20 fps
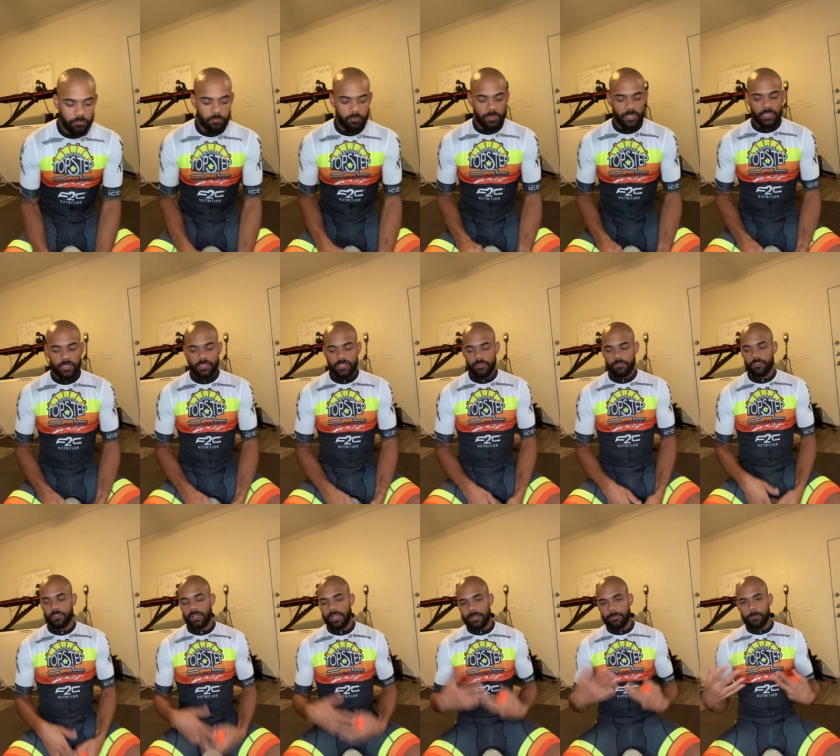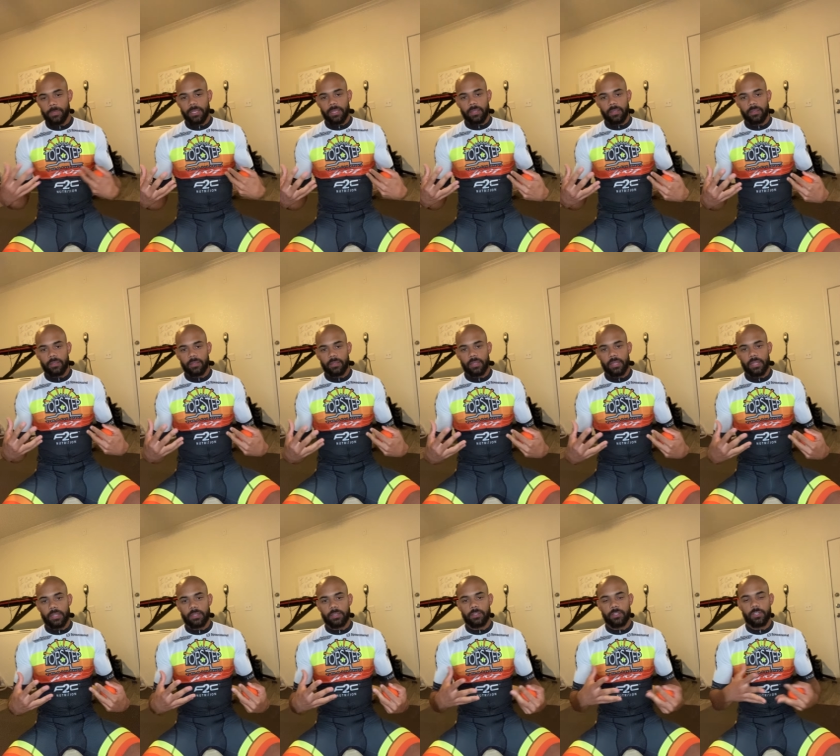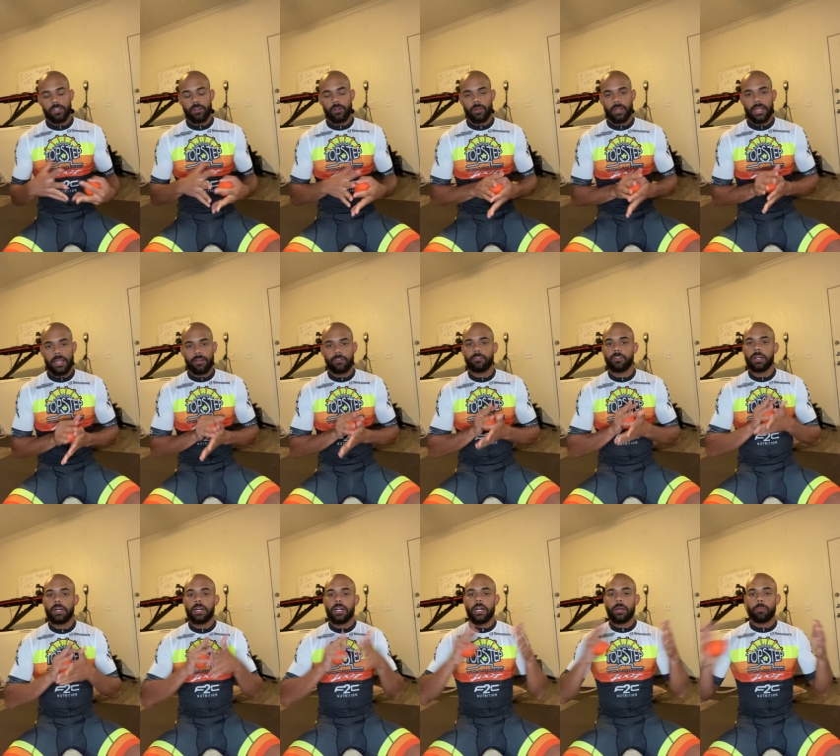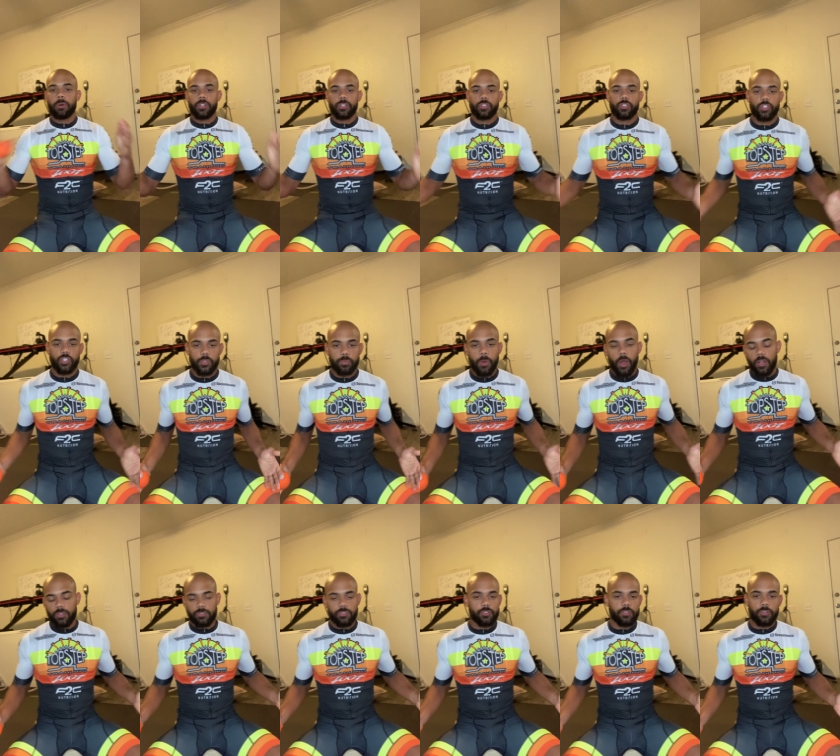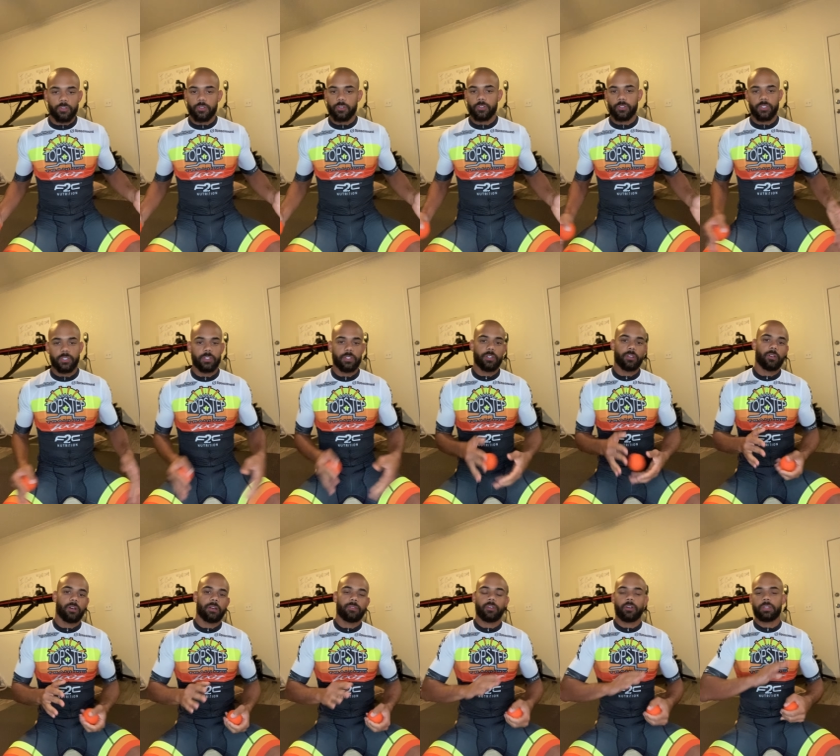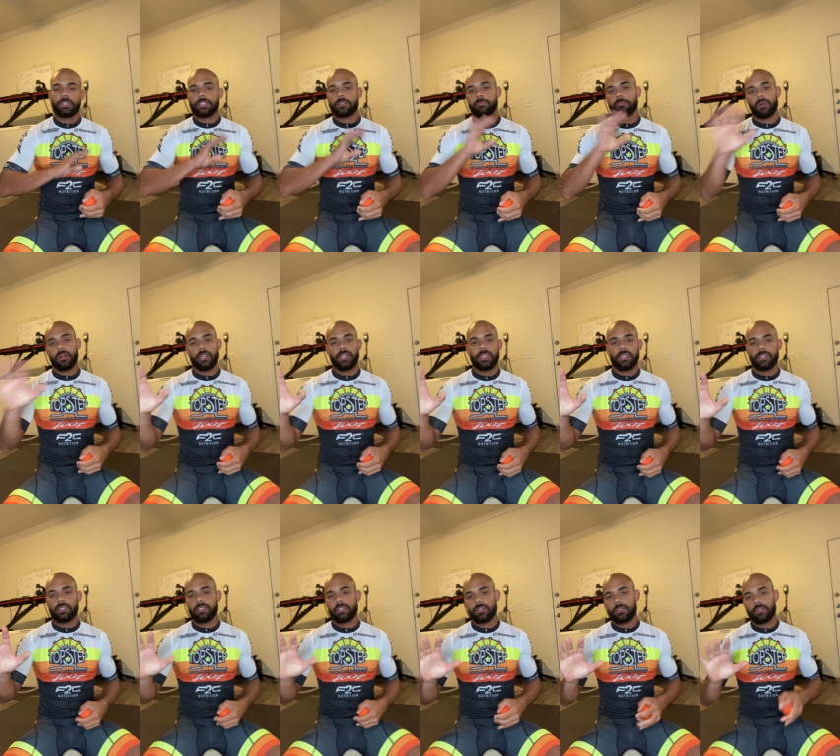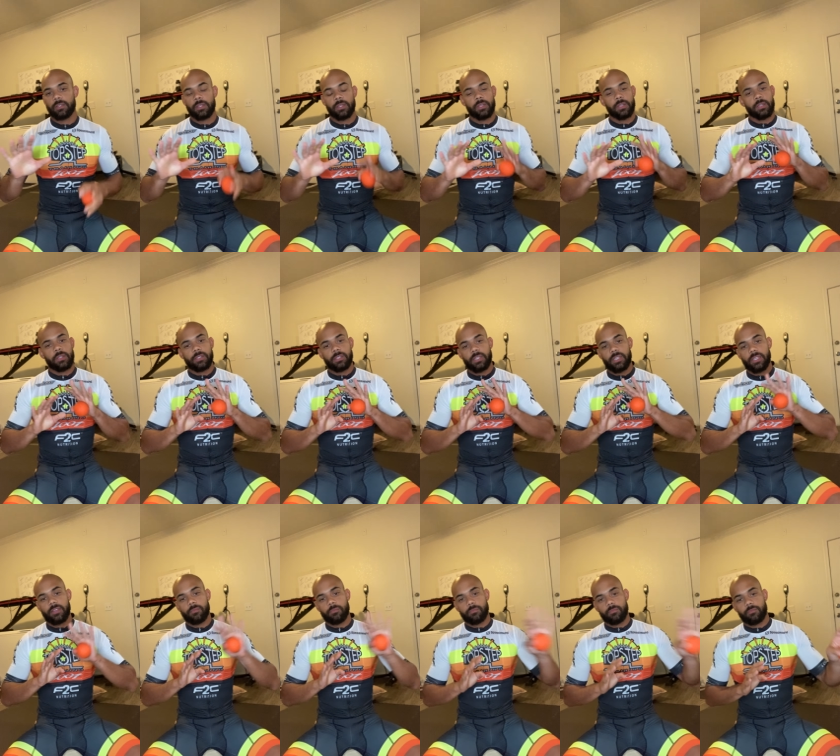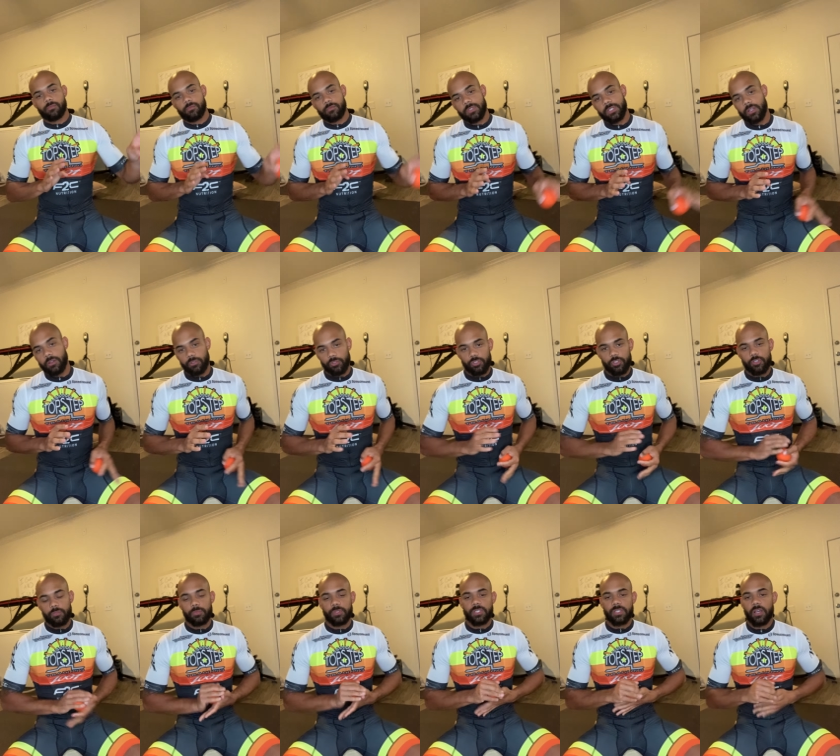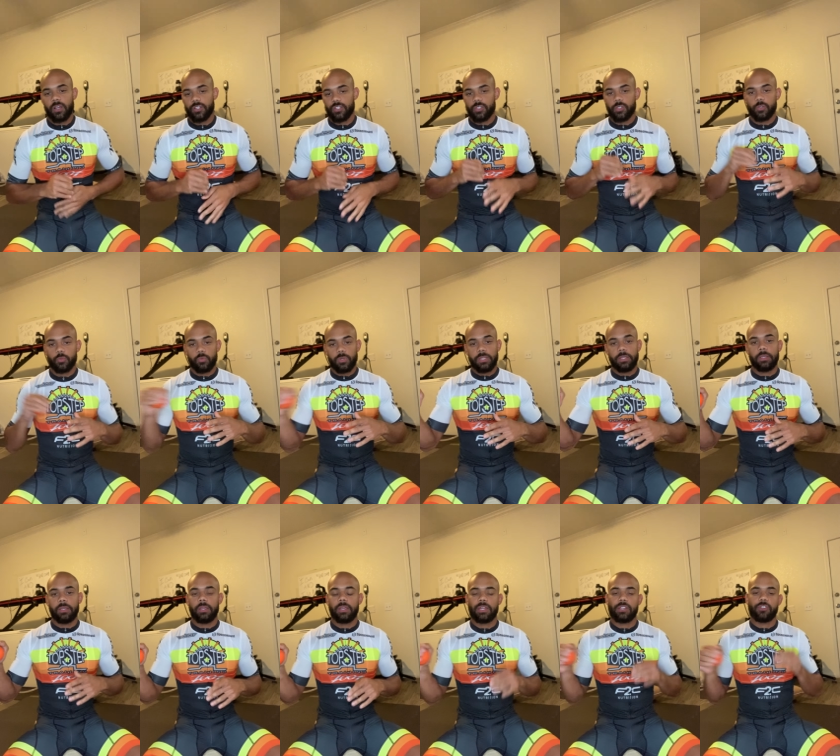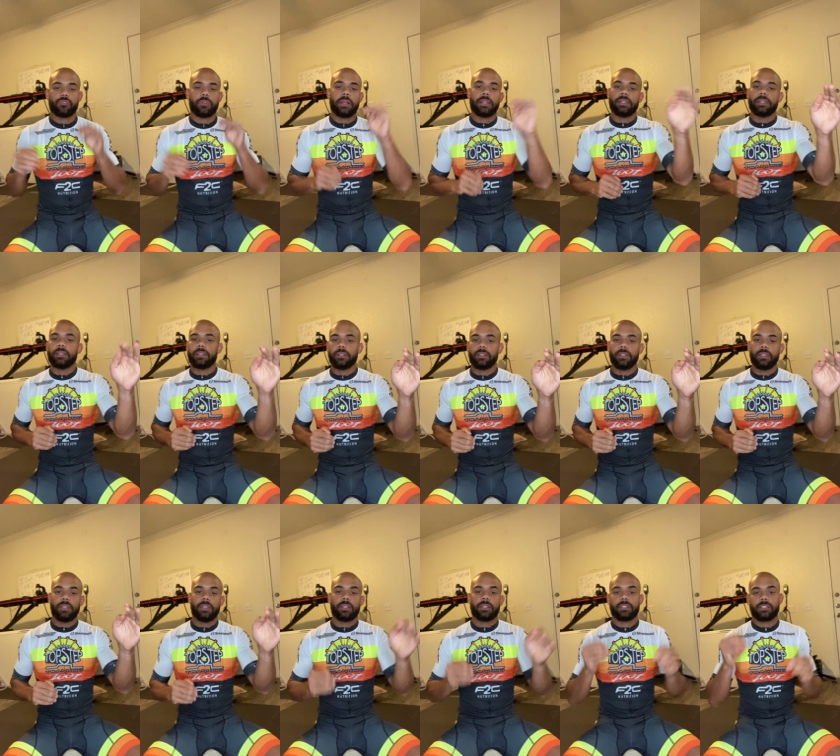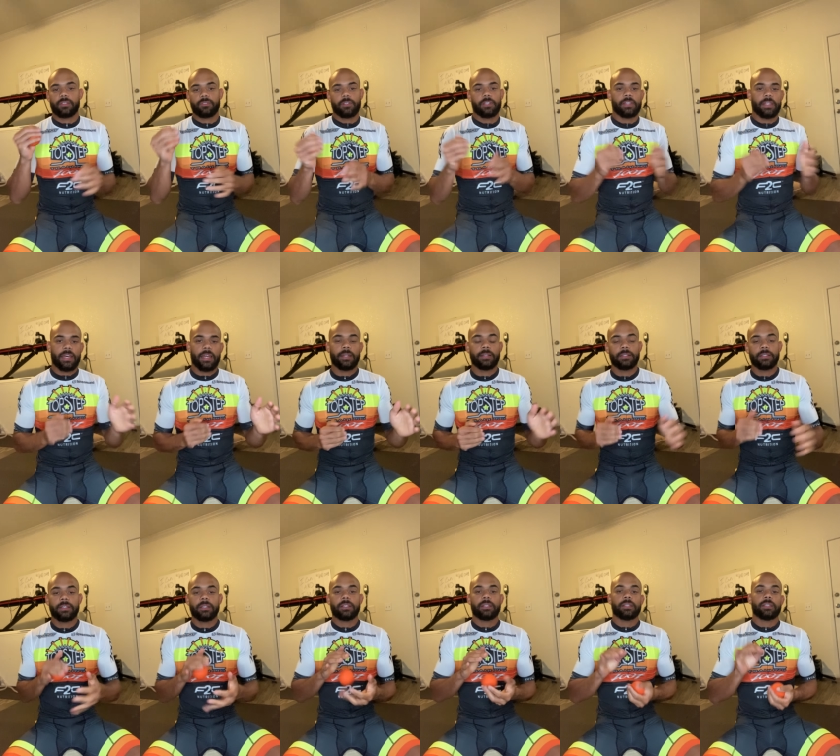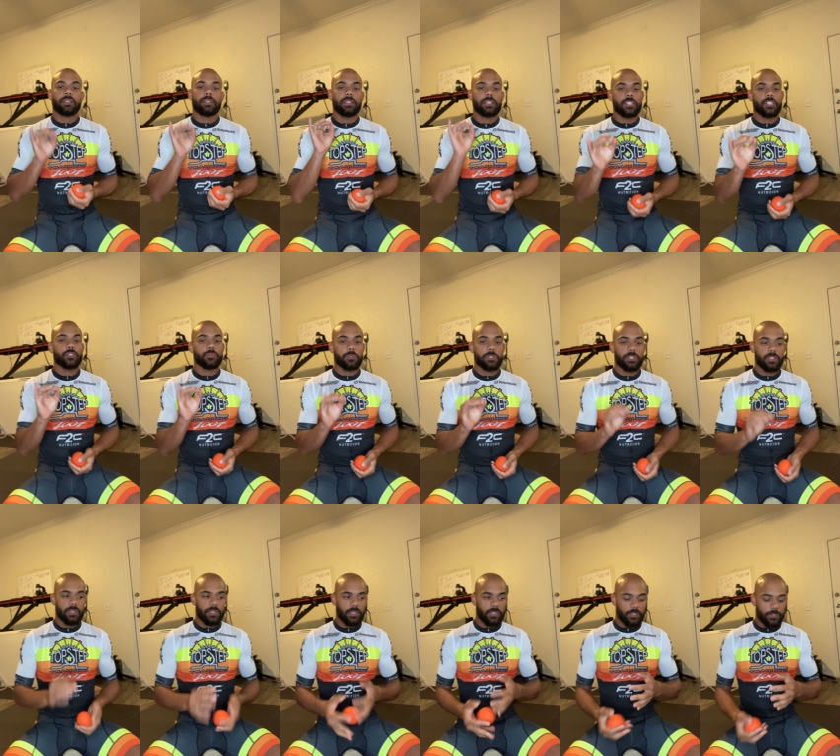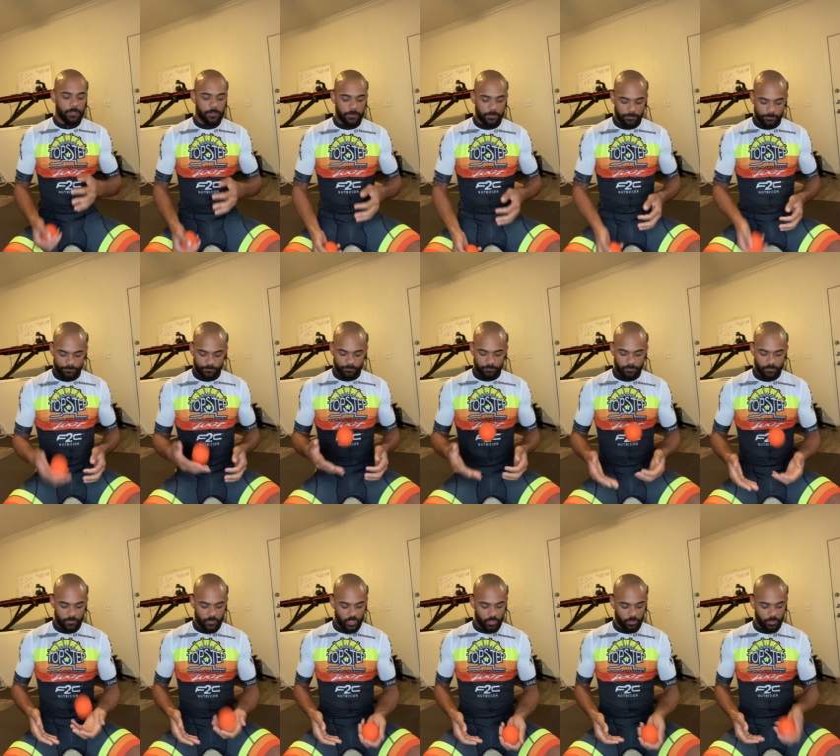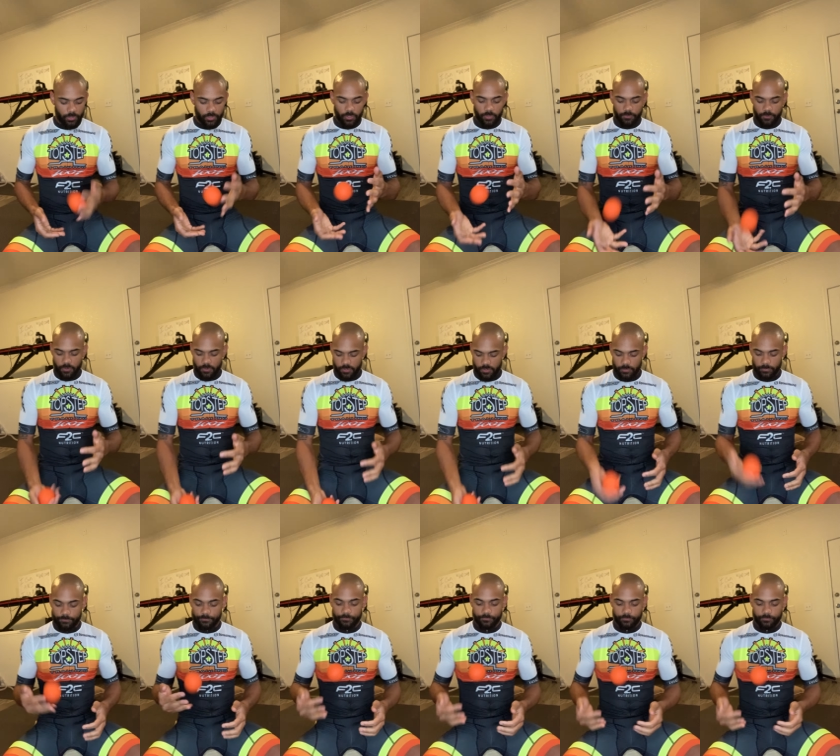Because if you're like me and you don't have a bunch of sponsors and you don't have all this money to get 2 massages a week and dry needling and stuff like that, this is what you need to do. So look no further.